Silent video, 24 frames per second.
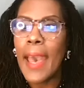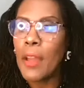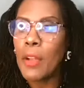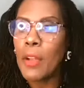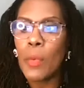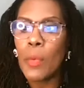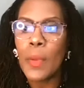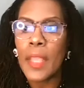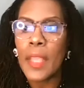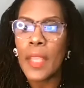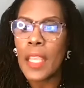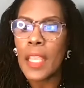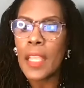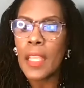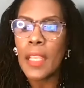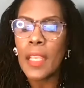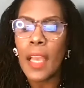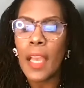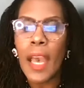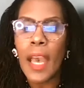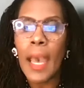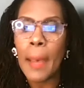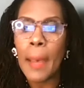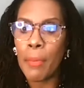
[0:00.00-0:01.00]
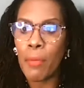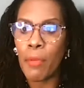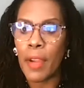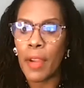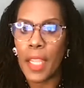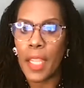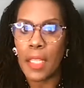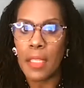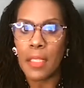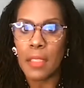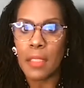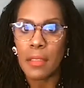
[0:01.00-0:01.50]
do we
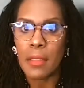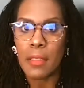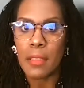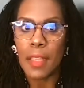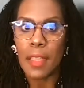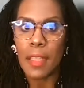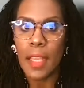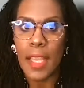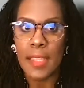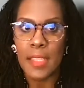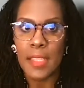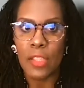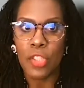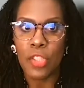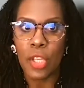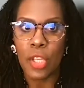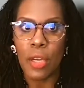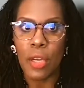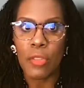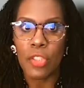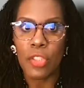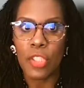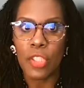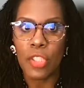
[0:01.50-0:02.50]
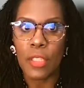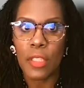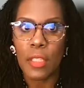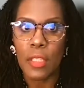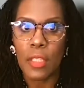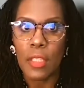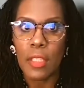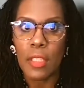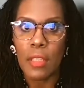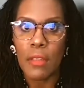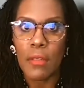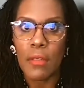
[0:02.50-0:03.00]
operate as a church,
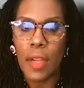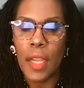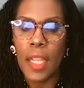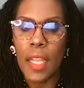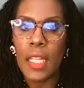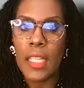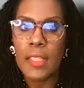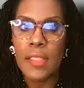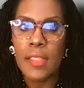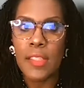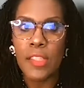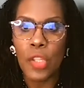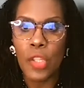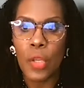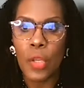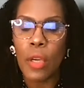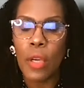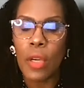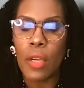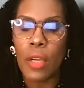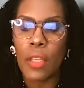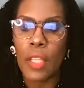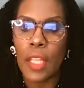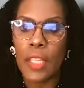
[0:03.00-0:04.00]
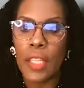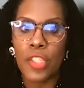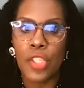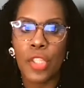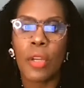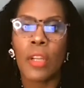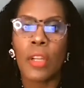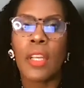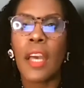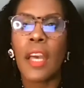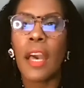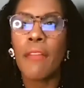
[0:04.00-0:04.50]
right? It's your
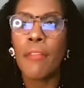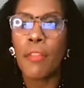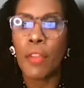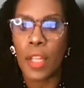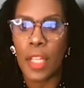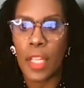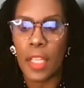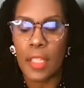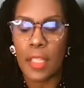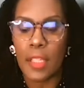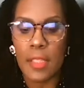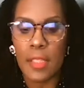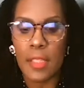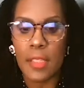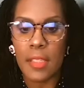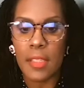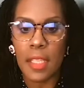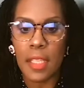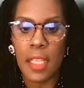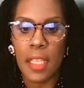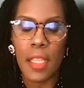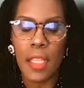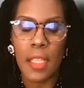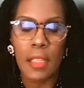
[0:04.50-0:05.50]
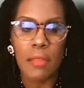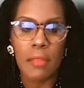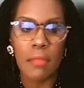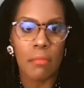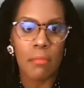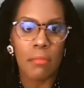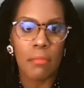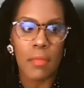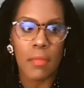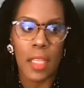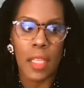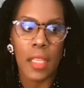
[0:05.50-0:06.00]
governance. It
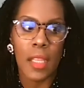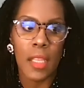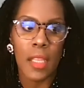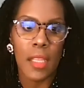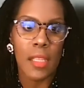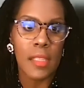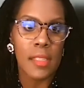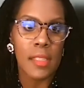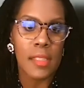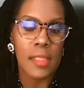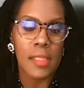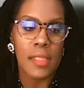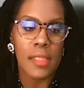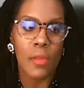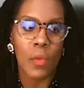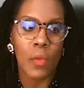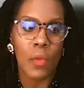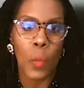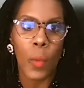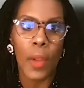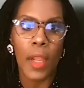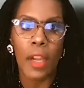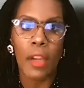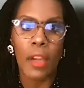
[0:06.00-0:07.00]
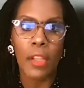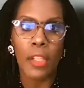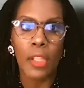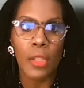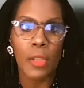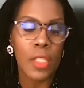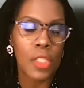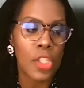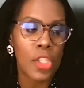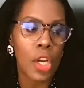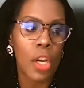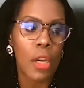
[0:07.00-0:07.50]
is where you
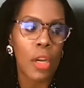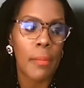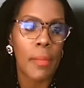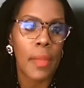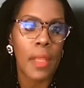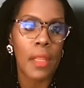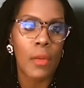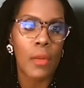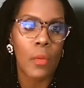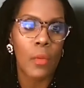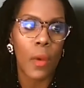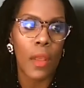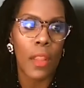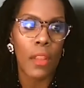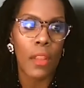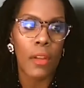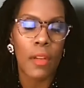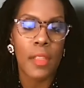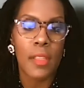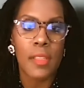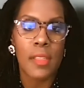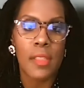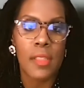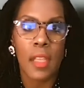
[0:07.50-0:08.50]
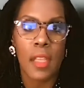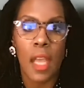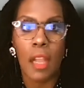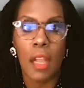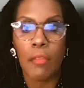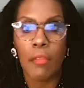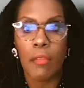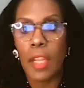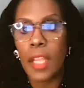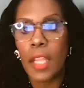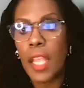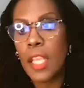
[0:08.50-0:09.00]
determine whether it's
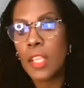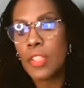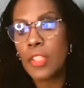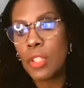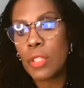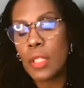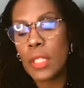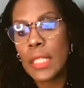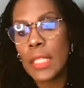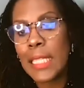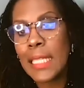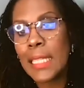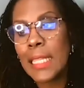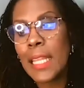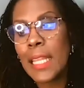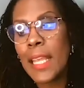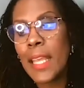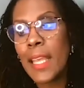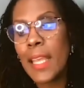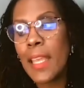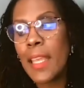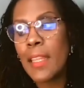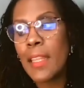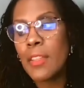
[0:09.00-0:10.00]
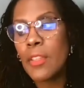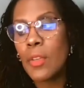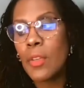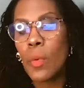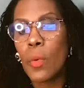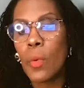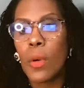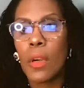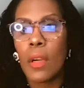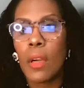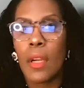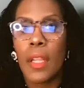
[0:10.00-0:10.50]
congregationally led
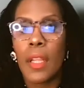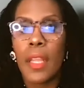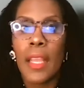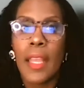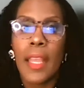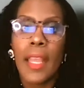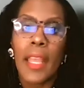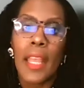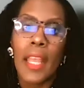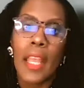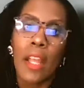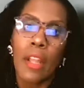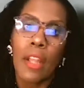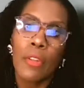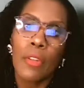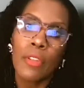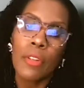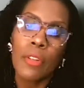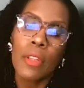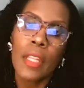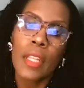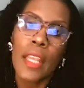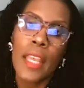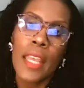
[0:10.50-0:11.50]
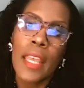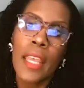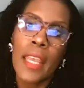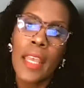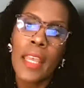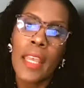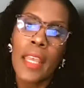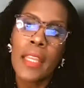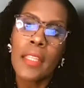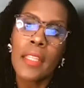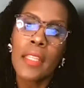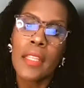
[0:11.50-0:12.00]
or elder
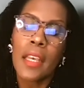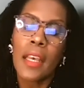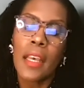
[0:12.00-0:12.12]
led.